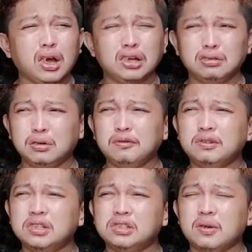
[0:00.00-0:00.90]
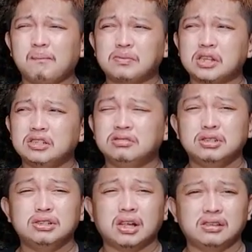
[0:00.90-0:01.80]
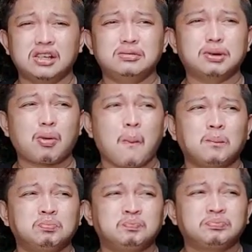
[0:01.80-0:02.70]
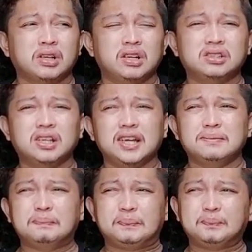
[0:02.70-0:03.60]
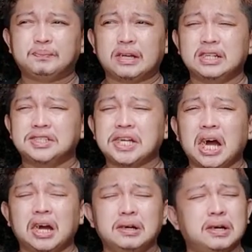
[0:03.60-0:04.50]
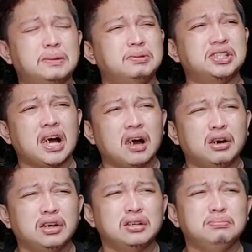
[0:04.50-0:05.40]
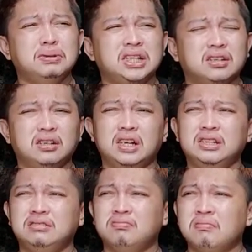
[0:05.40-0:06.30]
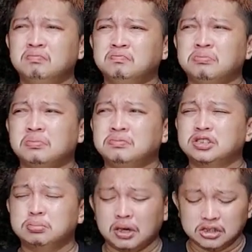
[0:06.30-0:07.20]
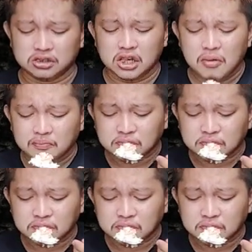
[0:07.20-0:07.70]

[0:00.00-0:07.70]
don't know if this is really the taste, but it's like sour, bitter, and spicy.